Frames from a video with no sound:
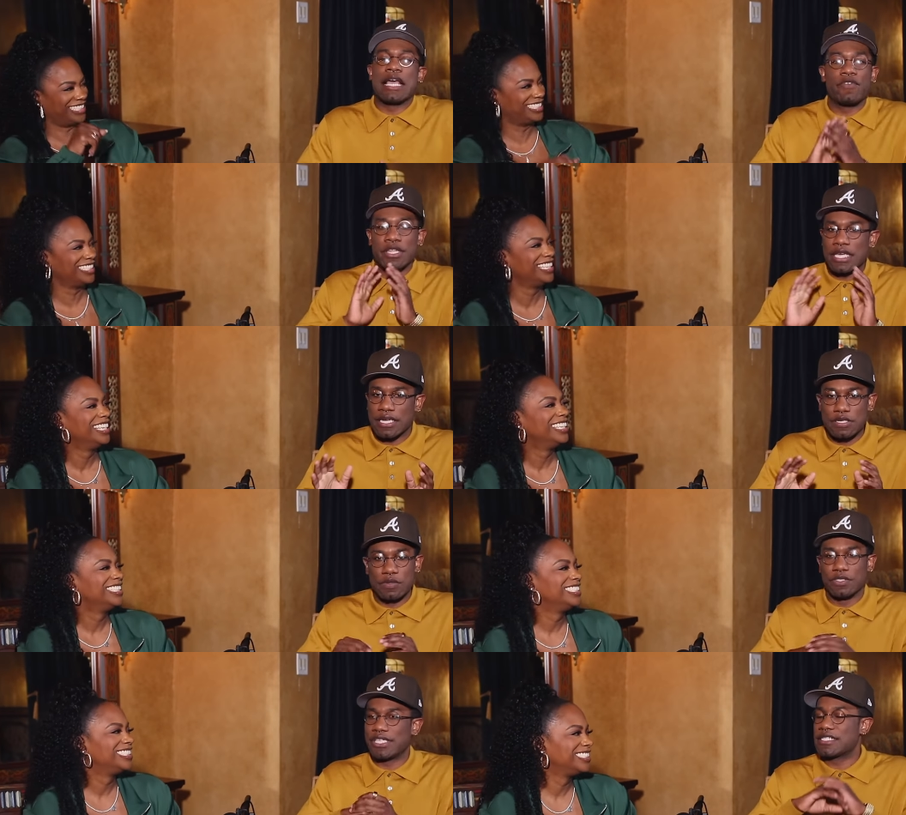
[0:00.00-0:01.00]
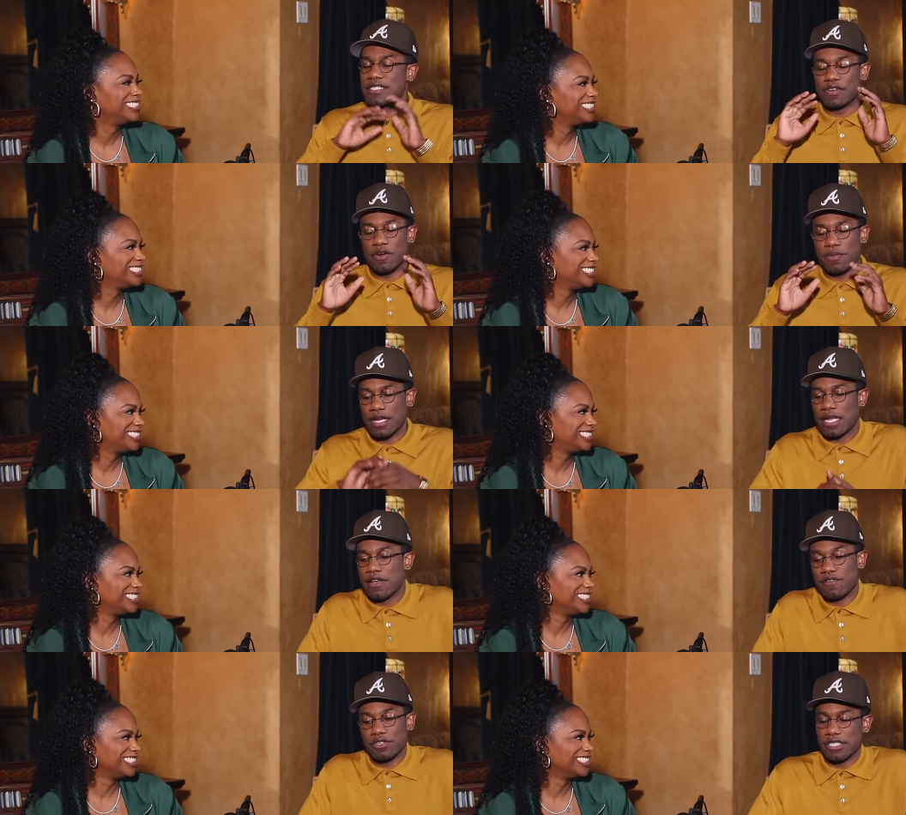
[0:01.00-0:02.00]
Speaker 1: everything I do. Shouts out to Grandma. I
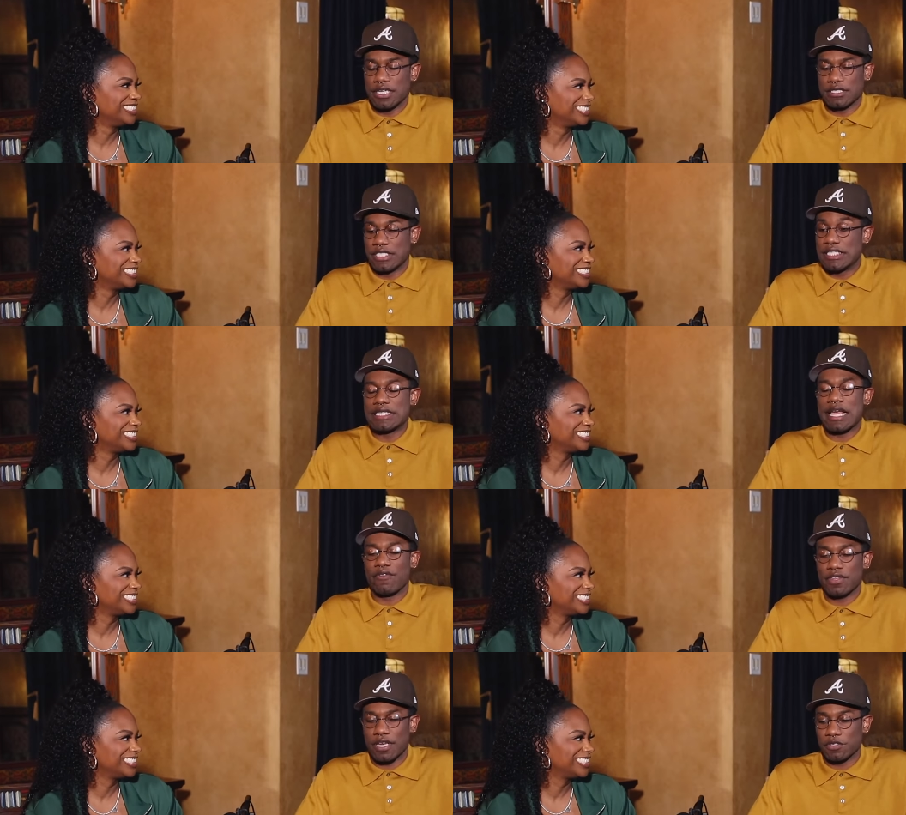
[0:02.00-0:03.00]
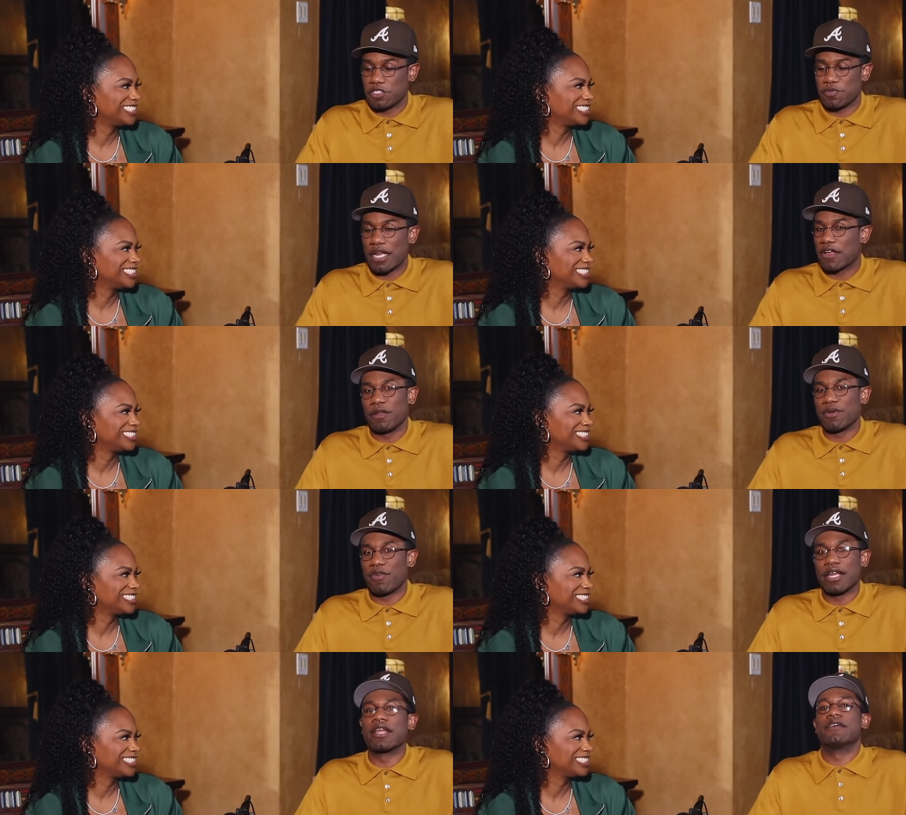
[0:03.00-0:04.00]
love her. She does. She sees everything I do. She's probably calling me
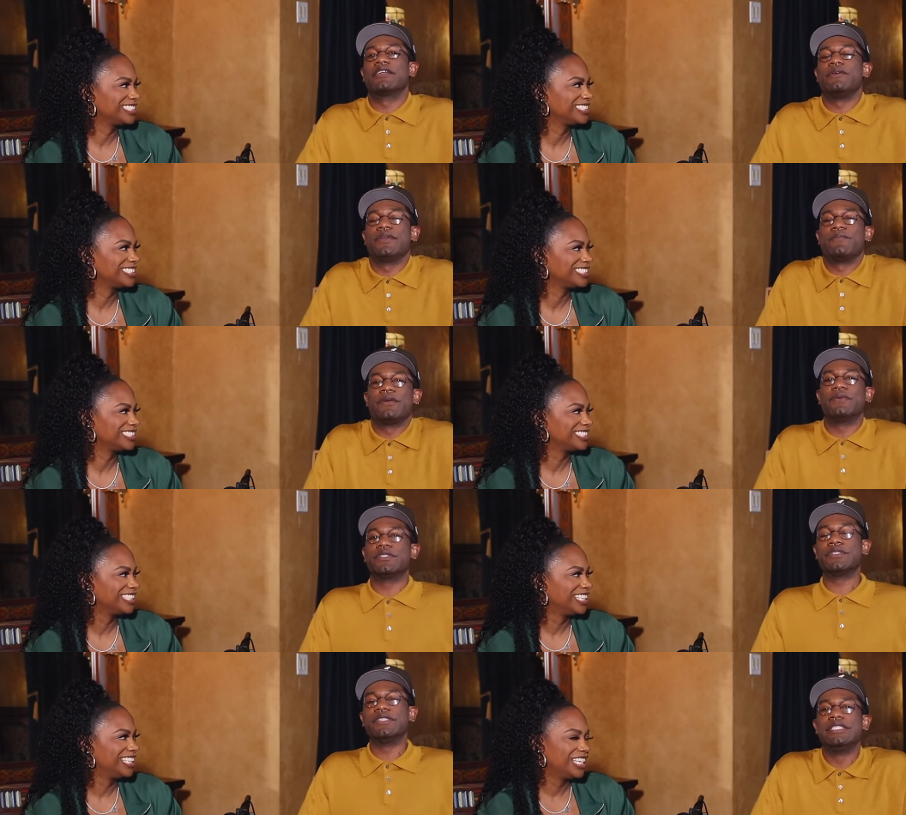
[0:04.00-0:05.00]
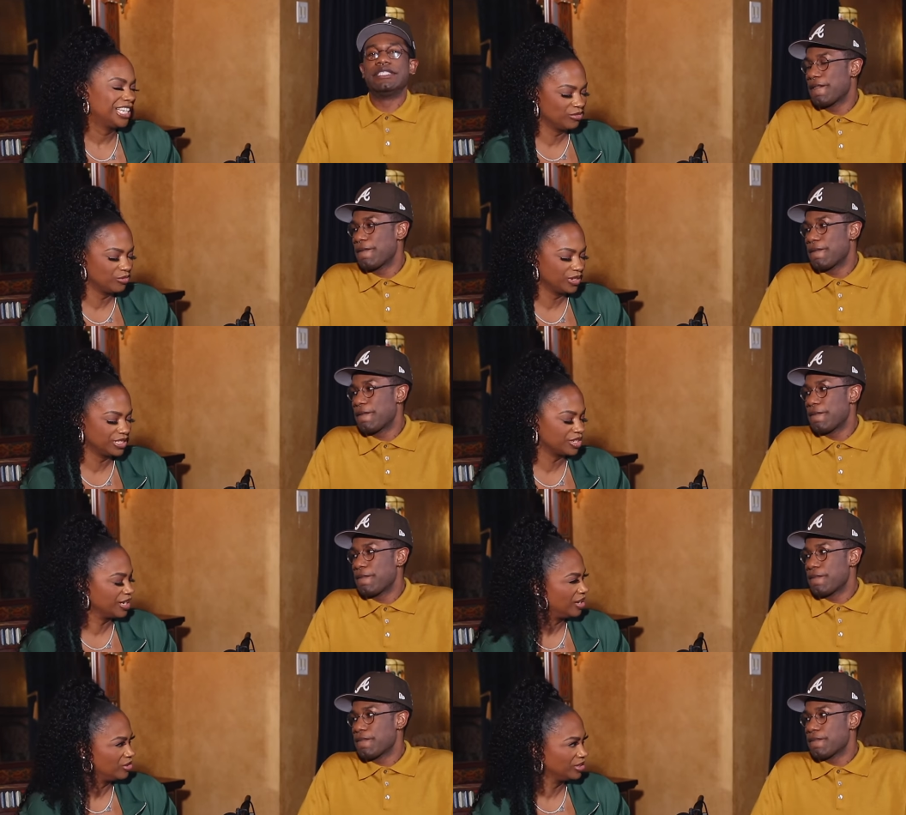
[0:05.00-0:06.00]
right now. Keep it being with you.
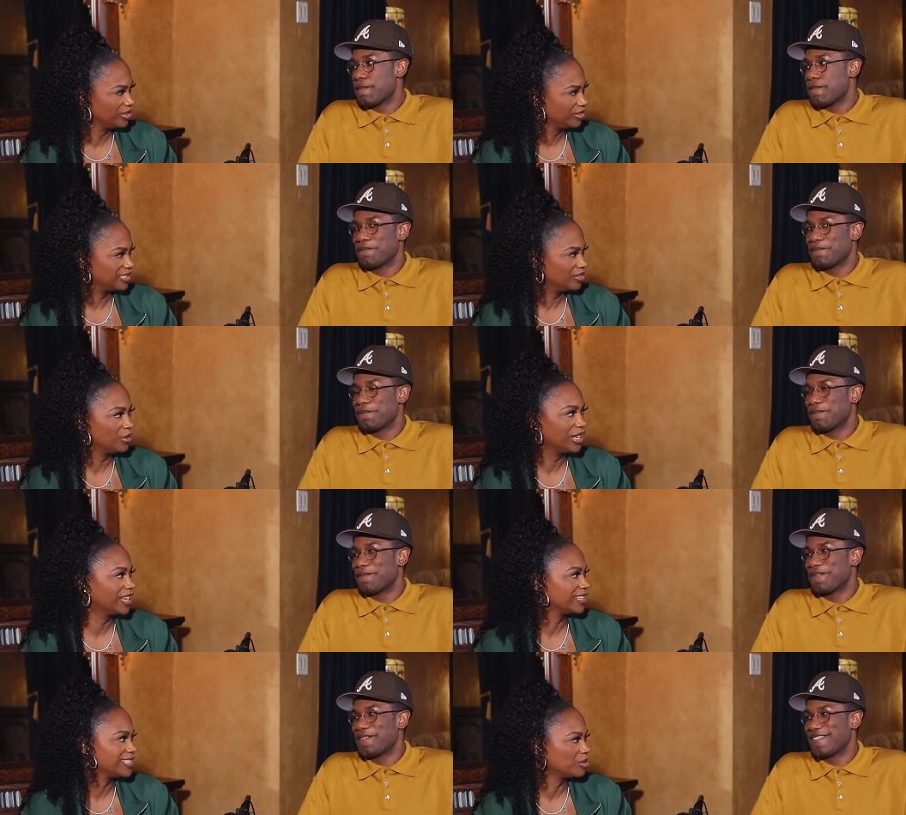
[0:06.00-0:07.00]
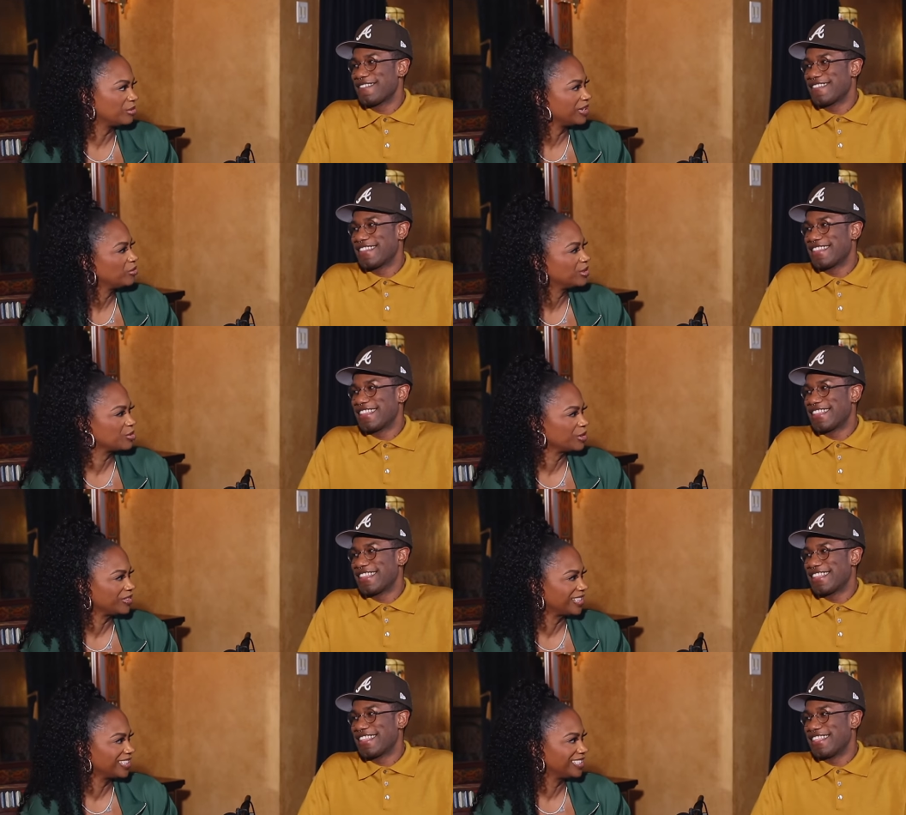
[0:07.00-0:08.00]
Speaker 2: How old are you? We ain't got to talk about it. When's your
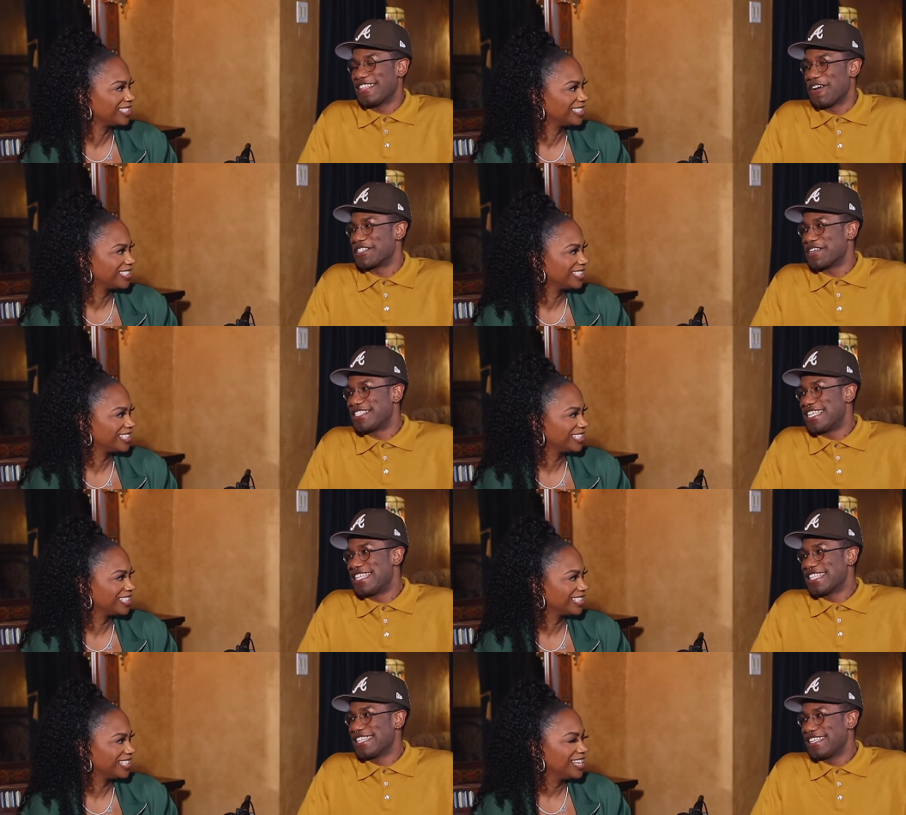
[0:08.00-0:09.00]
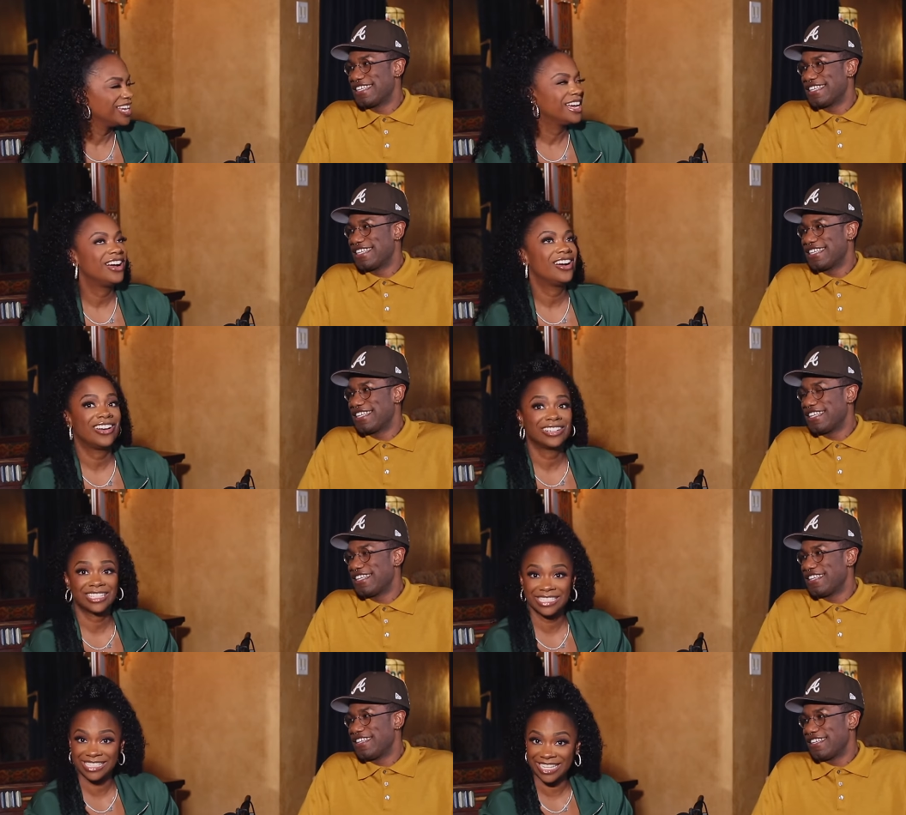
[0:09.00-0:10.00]
birthday?
Speaker 1: August 17th.
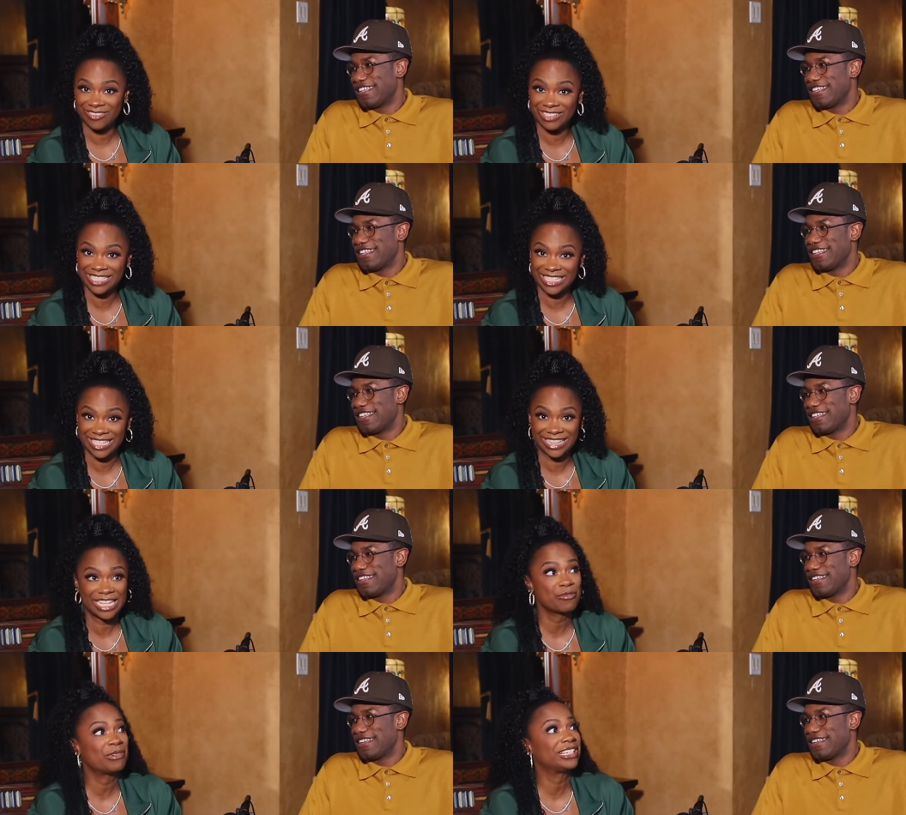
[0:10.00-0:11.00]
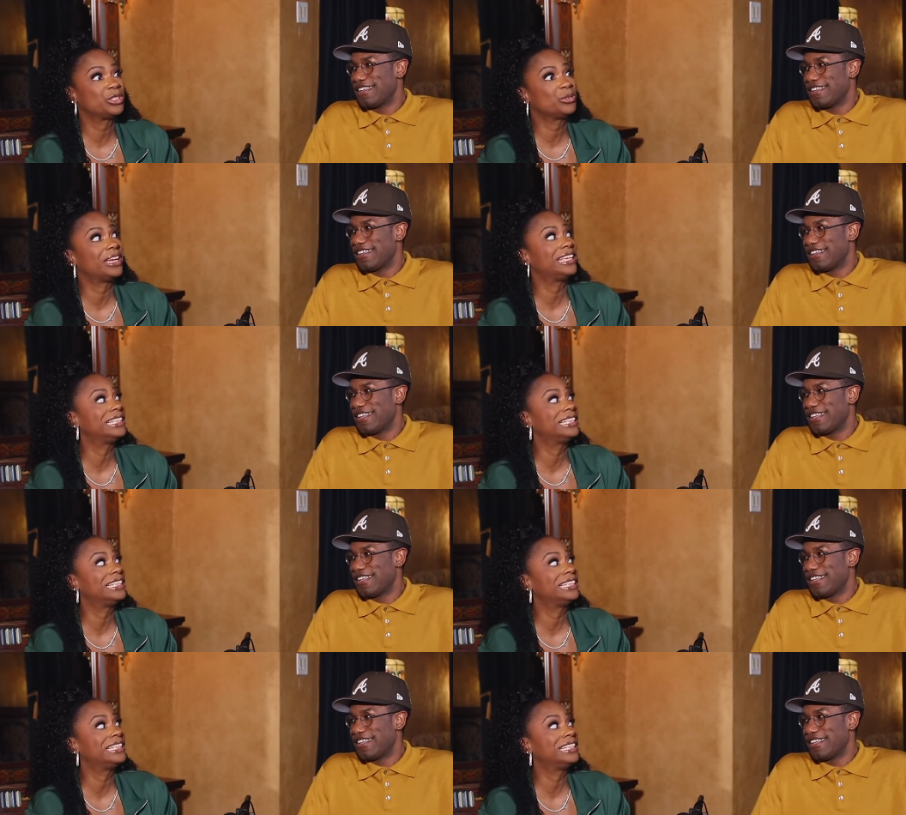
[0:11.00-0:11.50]
Speaker 2: August 17th. That makes you a